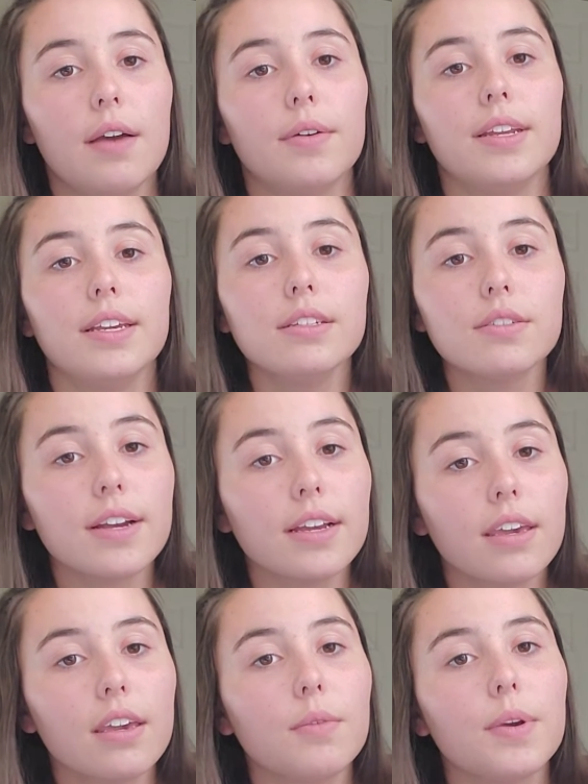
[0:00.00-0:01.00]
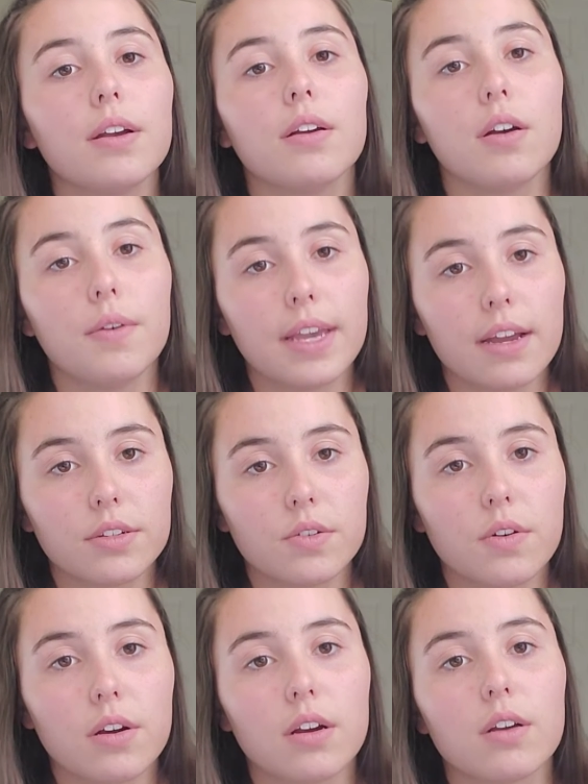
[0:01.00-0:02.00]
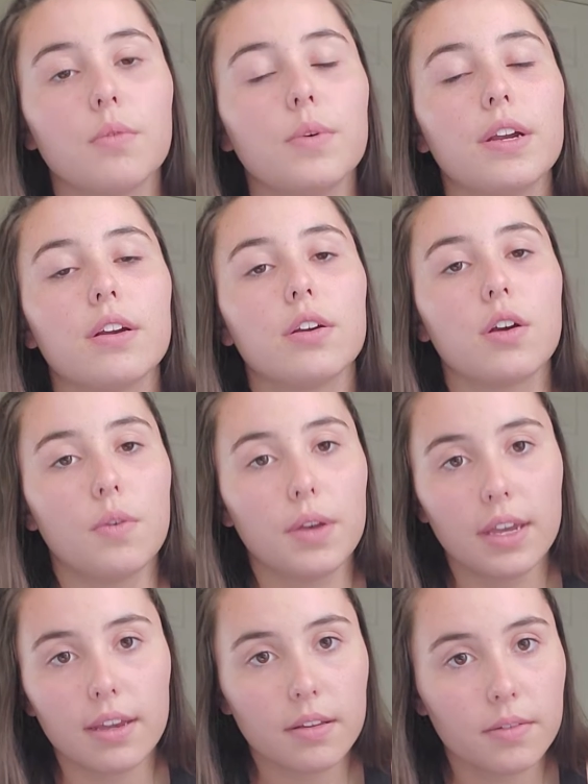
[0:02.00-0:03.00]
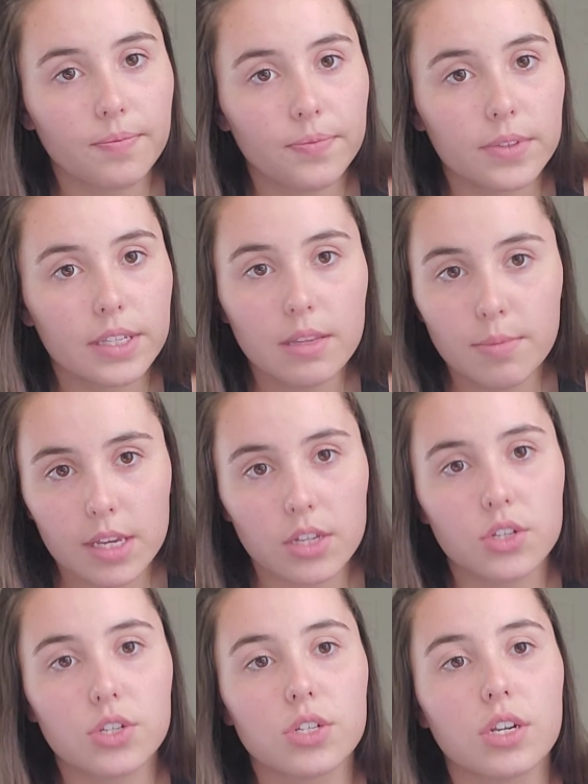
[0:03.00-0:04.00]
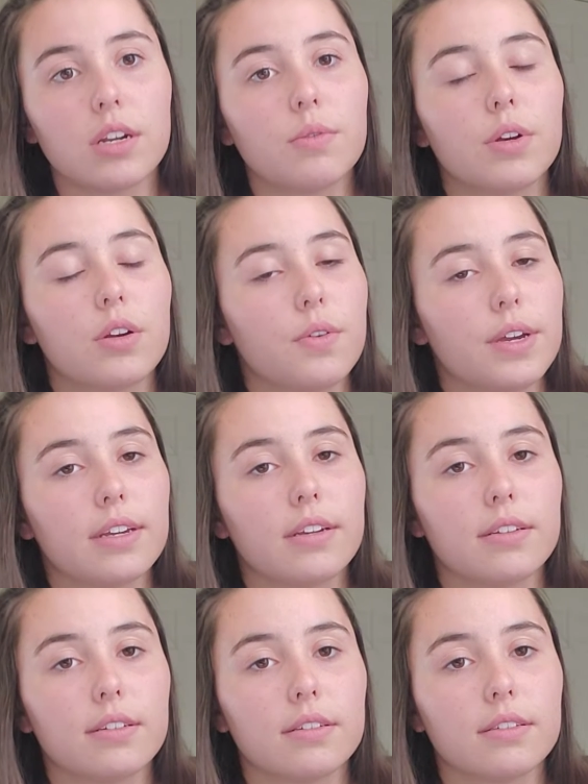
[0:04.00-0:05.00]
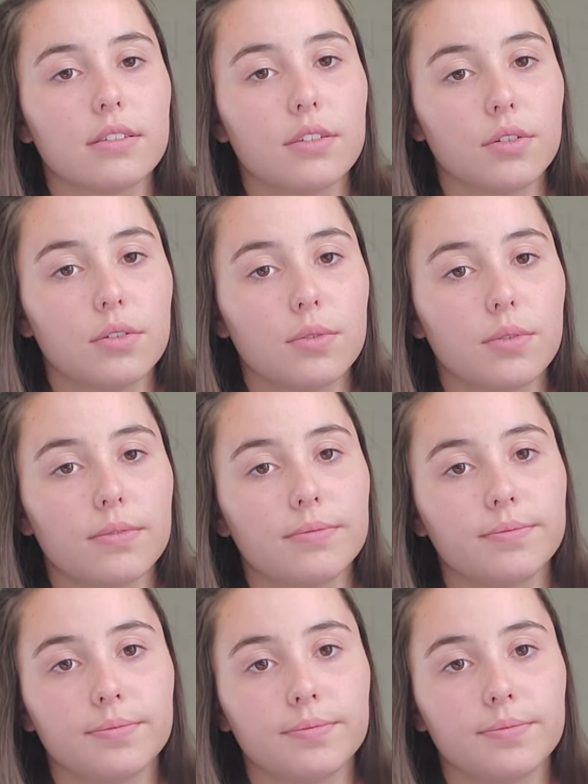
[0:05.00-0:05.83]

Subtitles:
When he's cranky, we are going outdoor, we are going to the beach, and we're going to